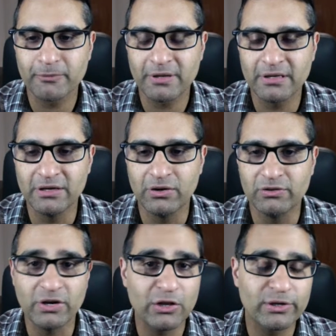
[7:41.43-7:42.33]
they're
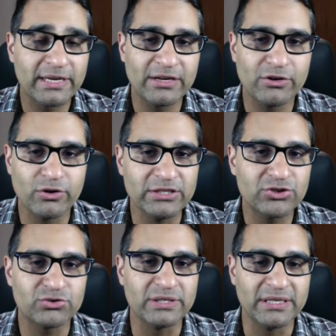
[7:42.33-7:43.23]
not looking at your
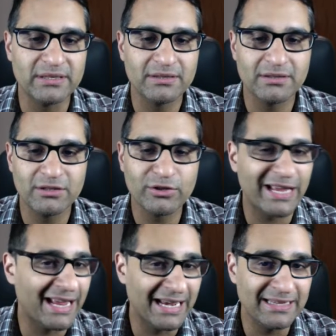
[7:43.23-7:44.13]
history. Look
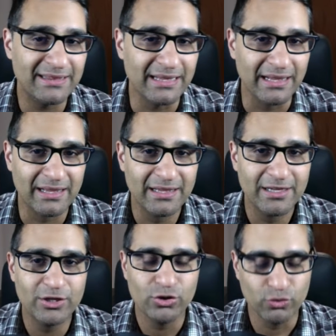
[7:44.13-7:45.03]
at anything.
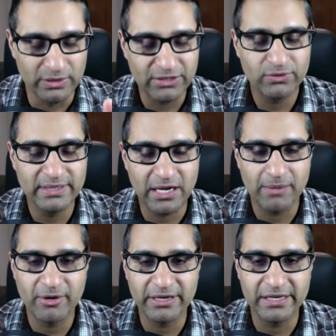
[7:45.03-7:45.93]
You literally come
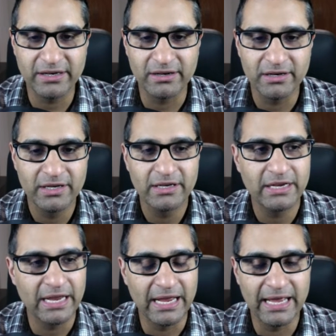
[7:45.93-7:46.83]
on here,
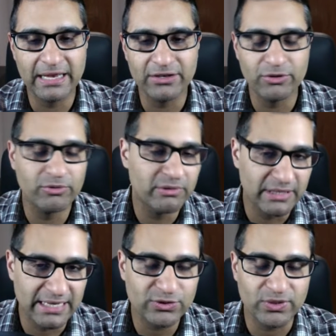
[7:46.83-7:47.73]
and the
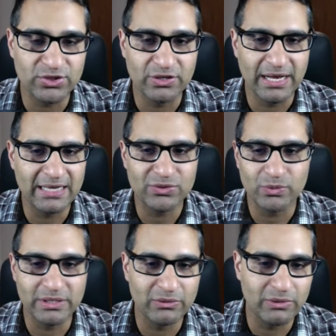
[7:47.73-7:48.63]
next question you're going to ask, well,
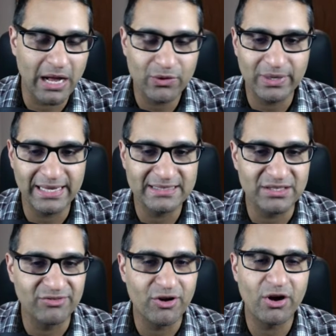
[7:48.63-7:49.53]
then how do I get
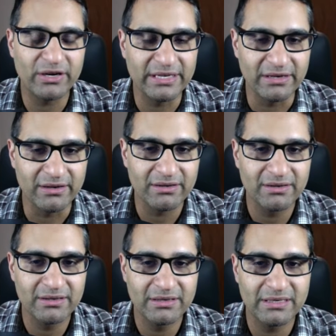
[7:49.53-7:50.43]
stuff on here
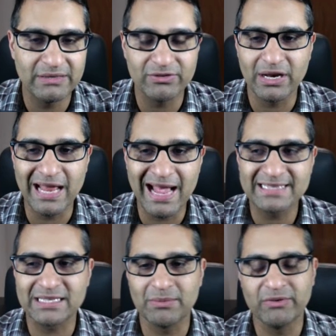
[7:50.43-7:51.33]
if they're not
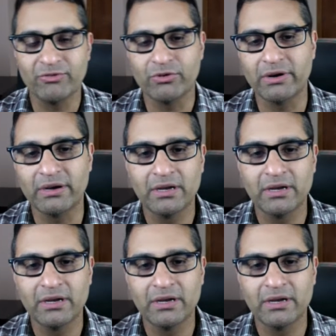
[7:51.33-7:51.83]
asking me for it?